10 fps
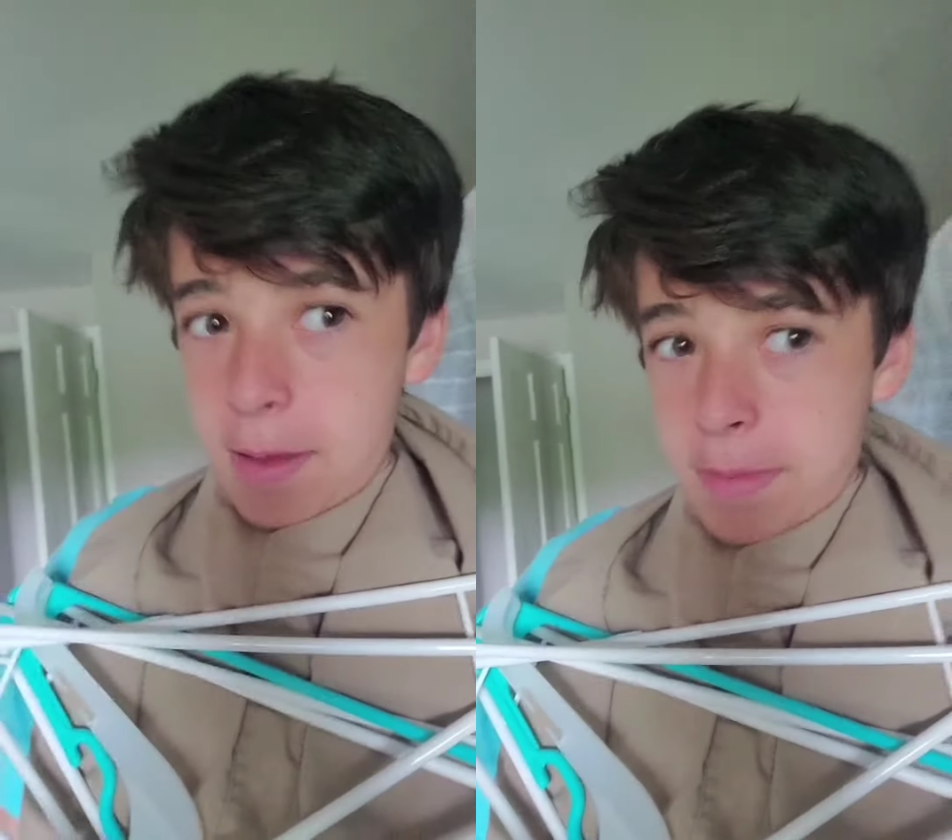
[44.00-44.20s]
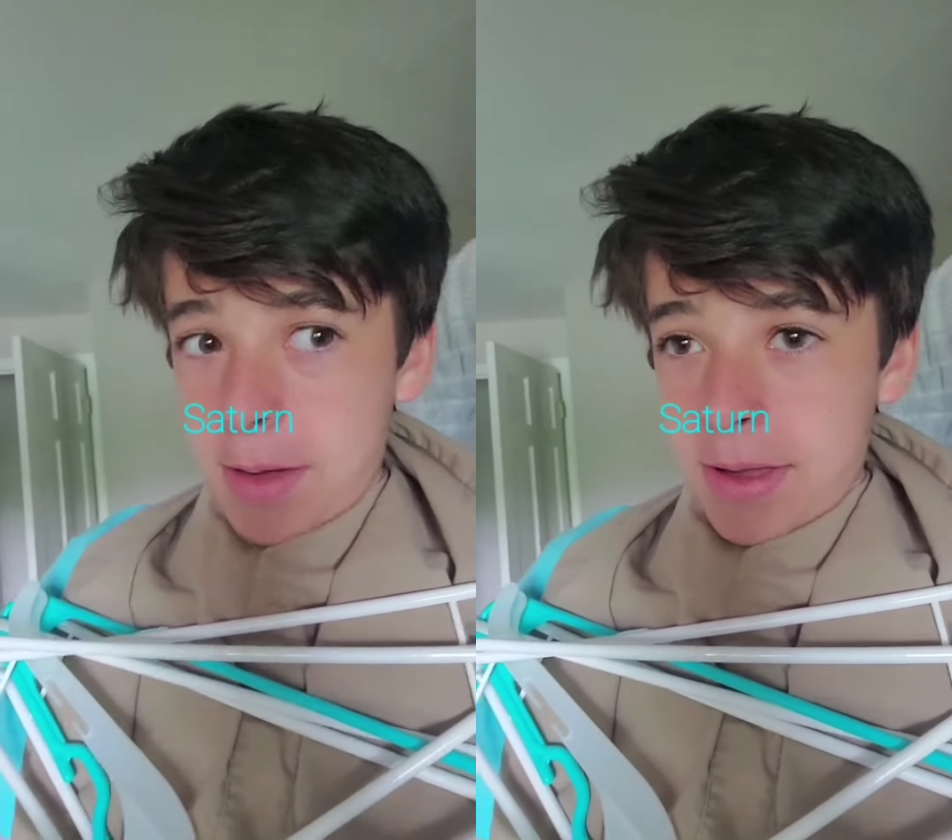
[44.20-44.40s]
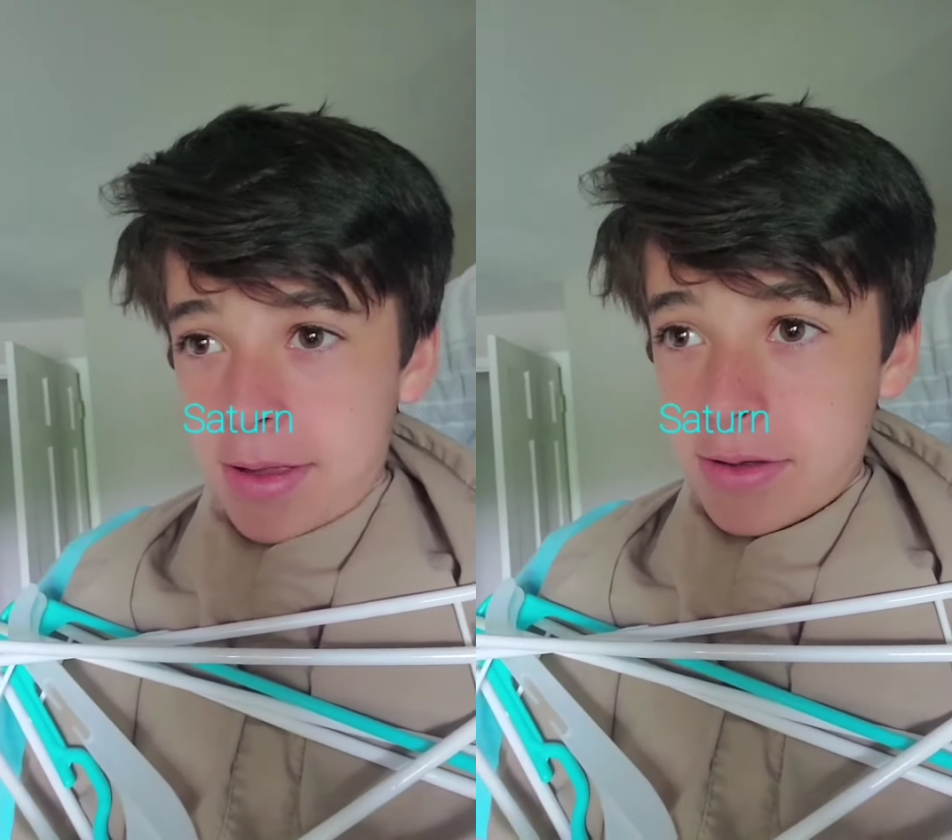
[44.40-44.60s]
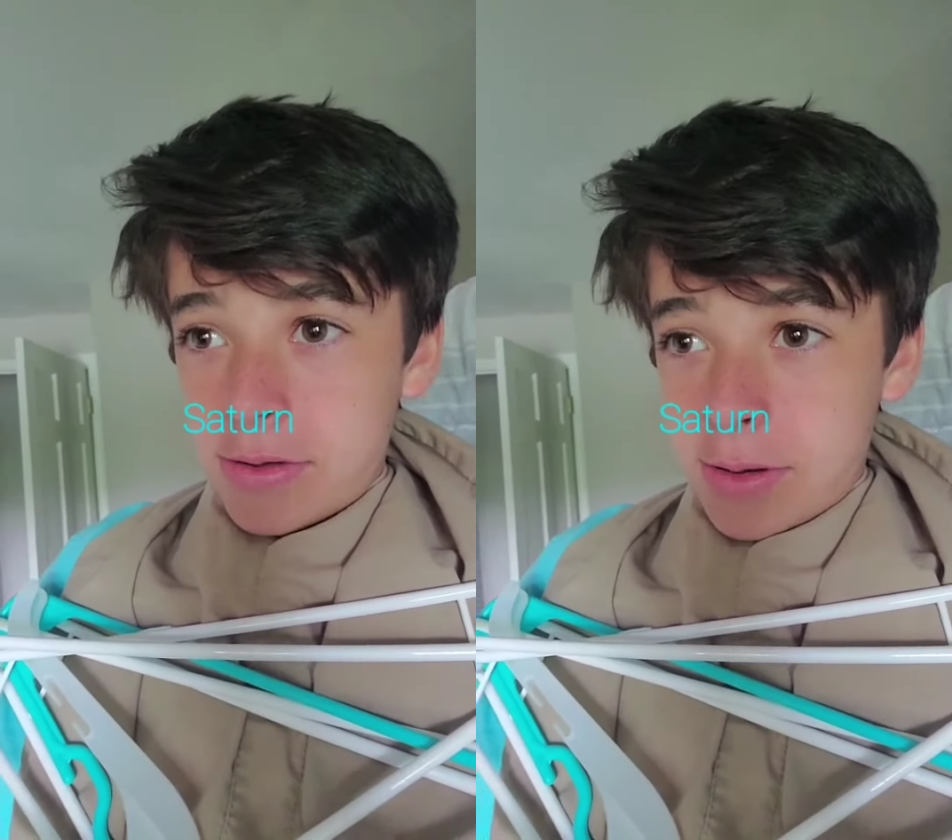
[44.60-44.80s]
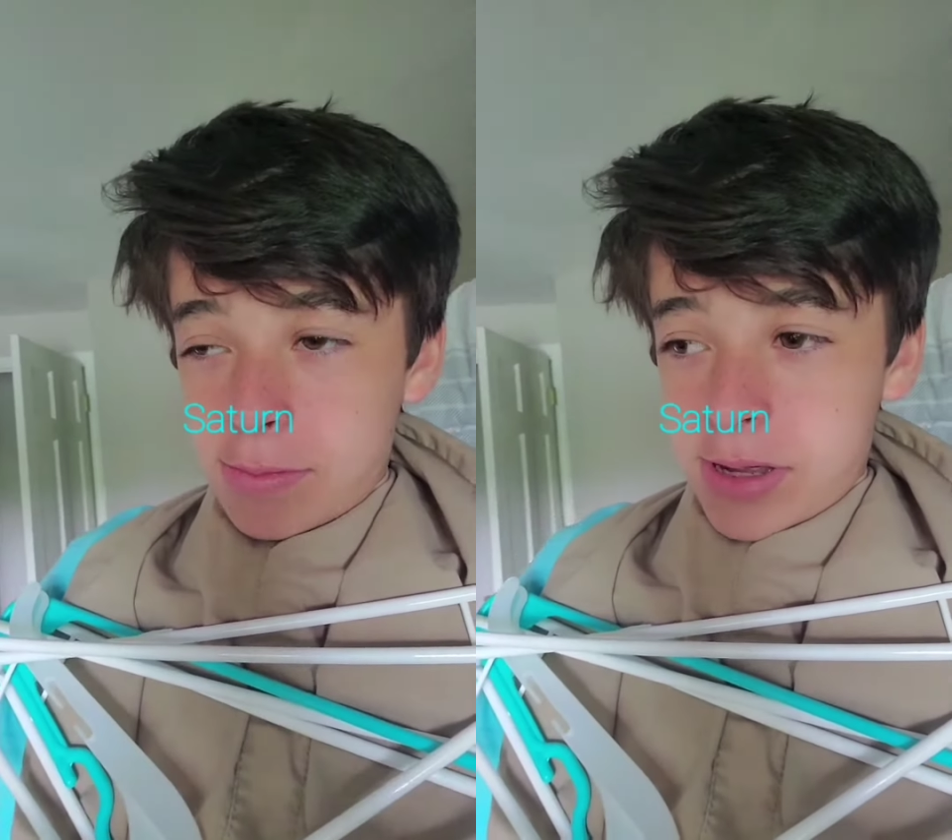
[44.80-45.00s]
I'm
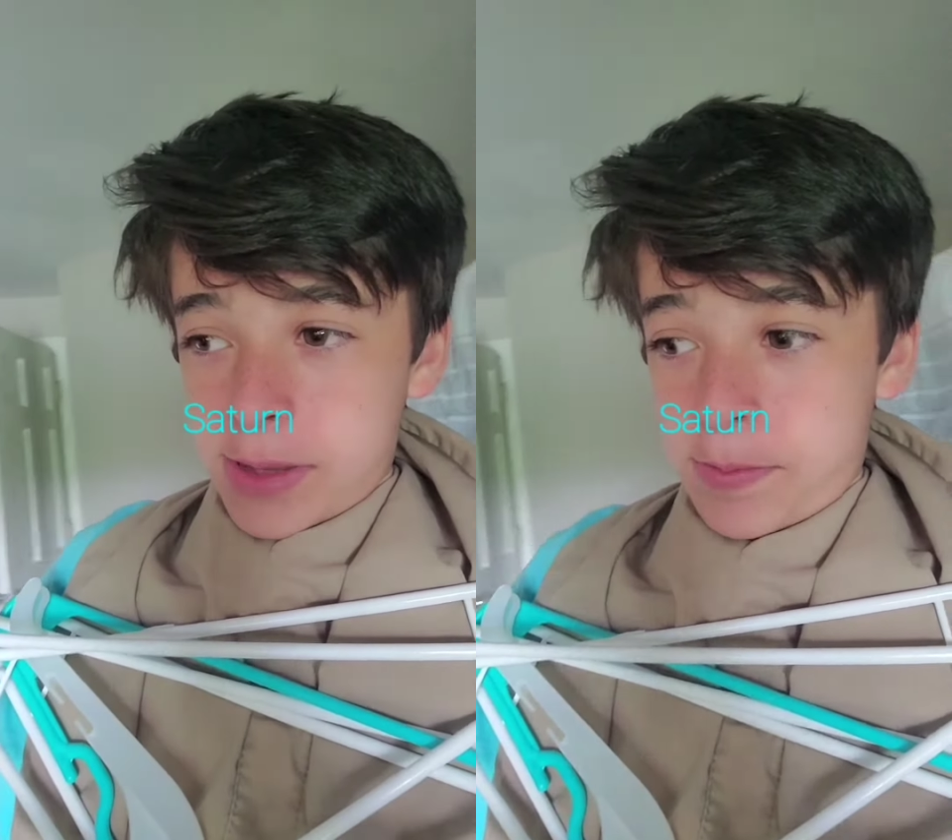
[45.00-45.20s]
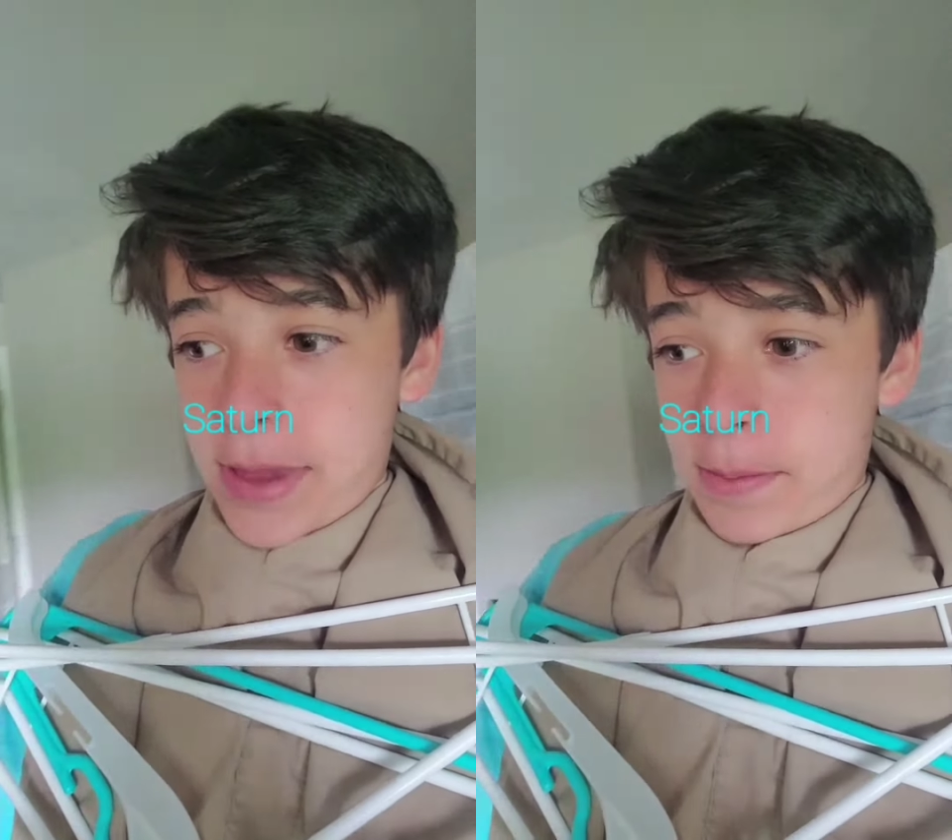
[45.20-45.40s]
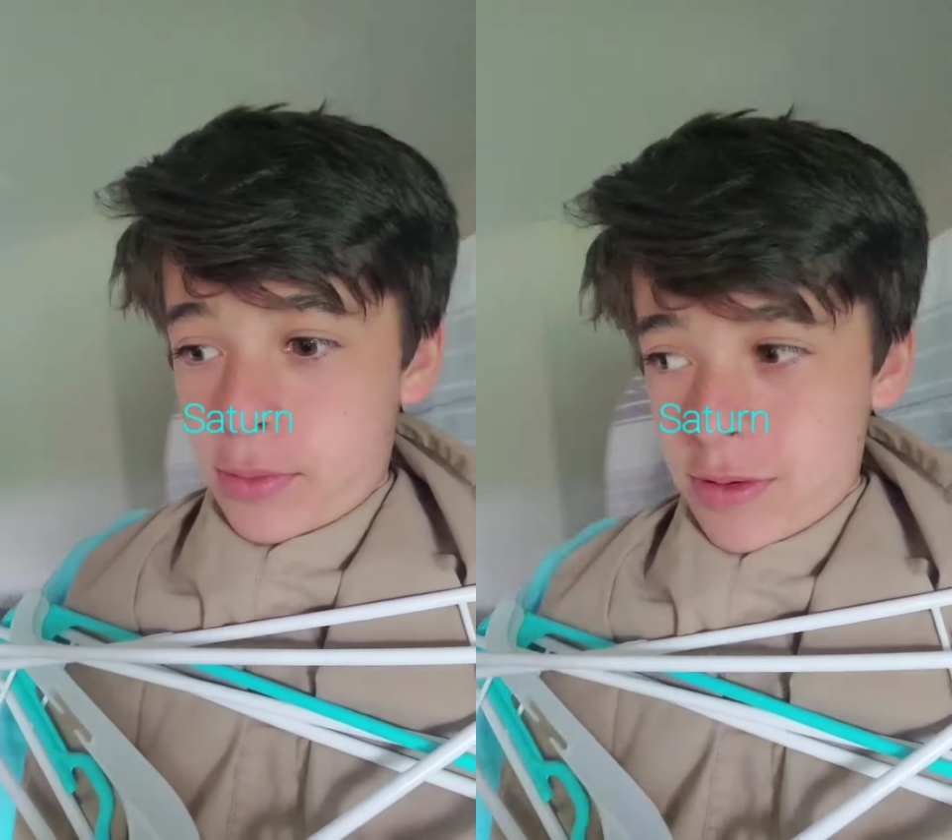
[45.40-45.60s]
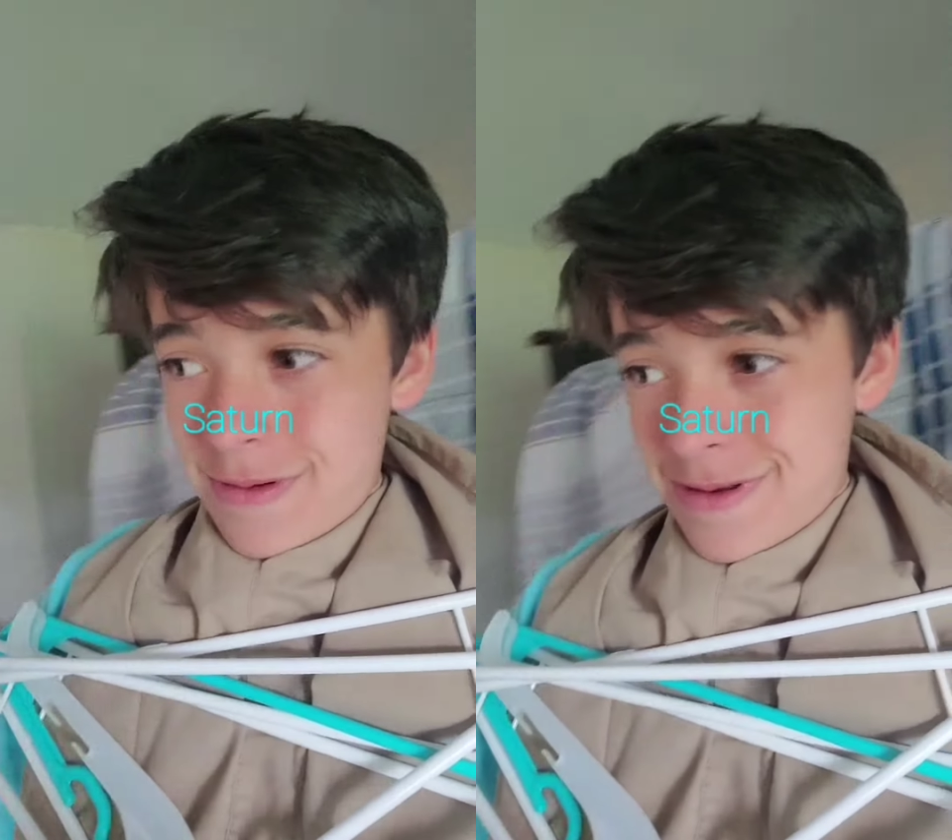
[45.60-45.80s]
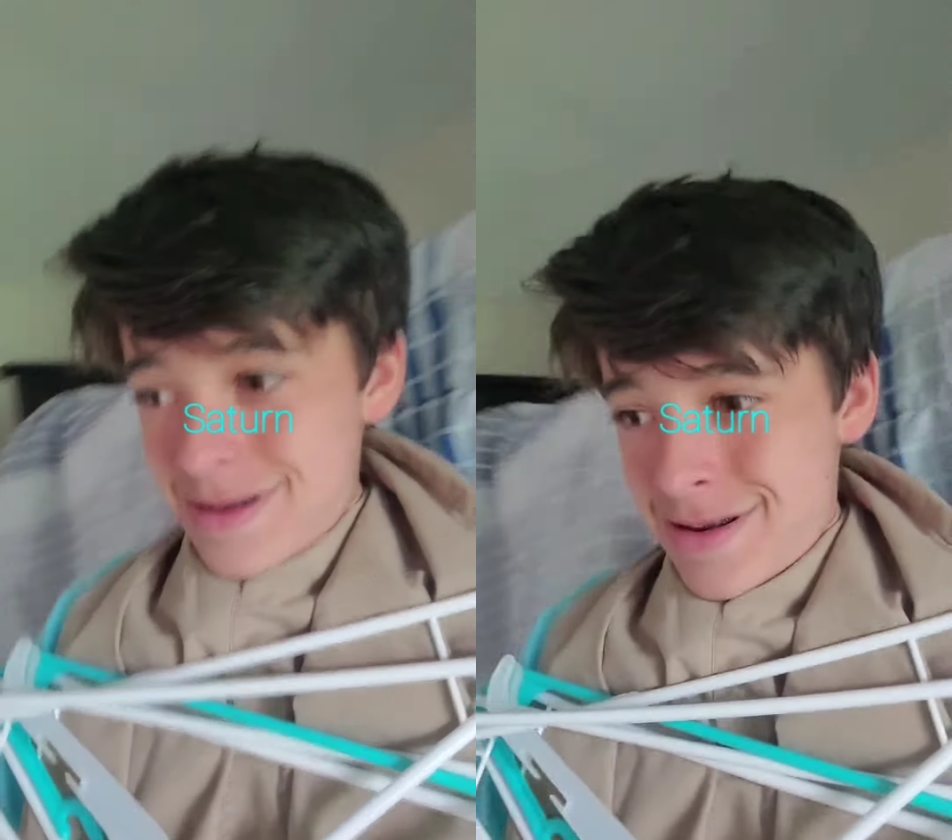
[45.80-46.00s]
married to so much
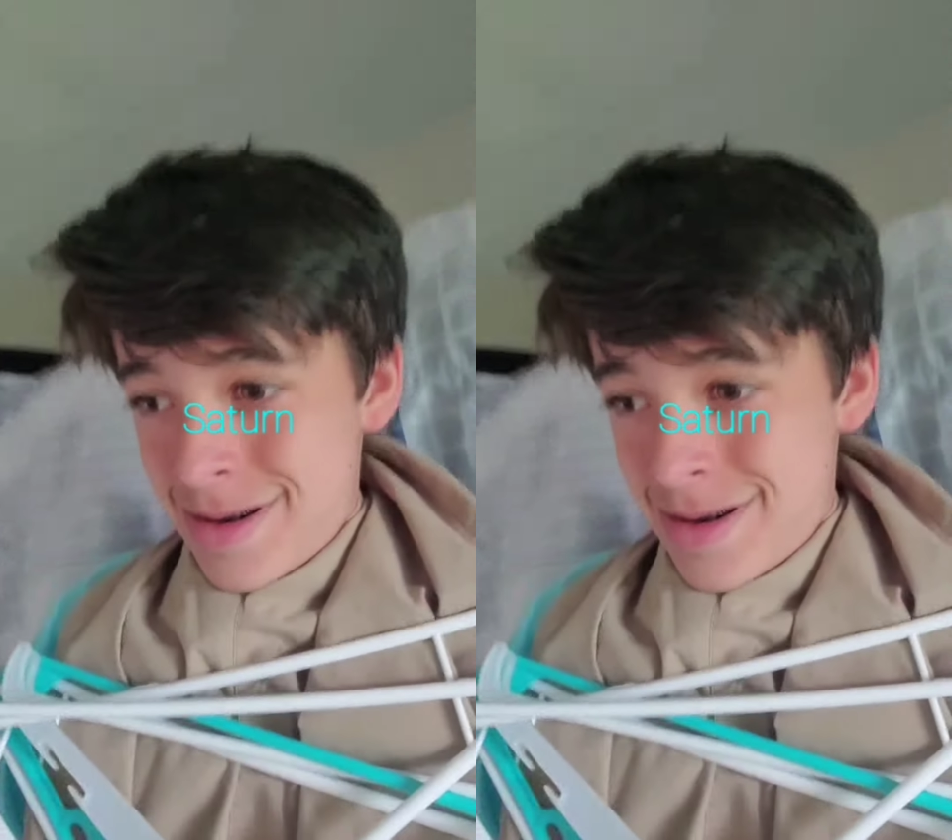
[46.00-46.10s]
people,